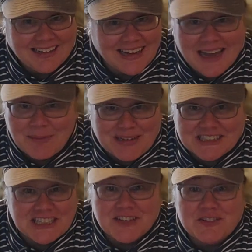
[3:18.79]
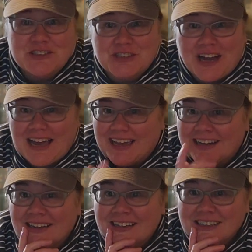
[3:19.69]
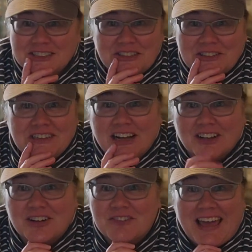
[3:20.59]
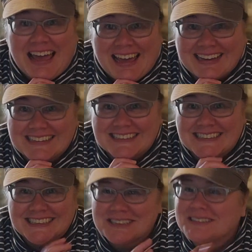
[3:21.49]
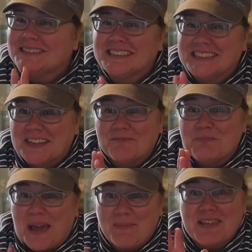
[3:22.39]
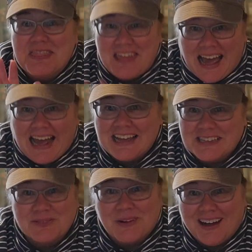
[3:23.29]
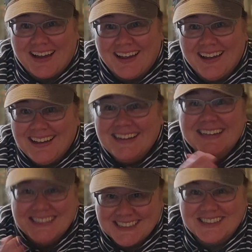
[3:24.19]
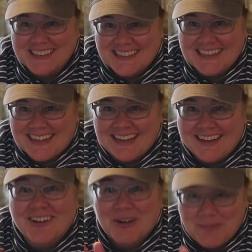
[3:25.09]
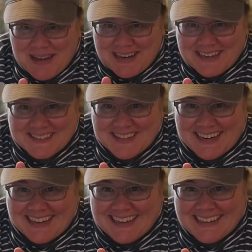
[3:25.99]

I mean, she even tried certain color of eggs just to see if maybe that is why she couldn't get her mayonnaise right.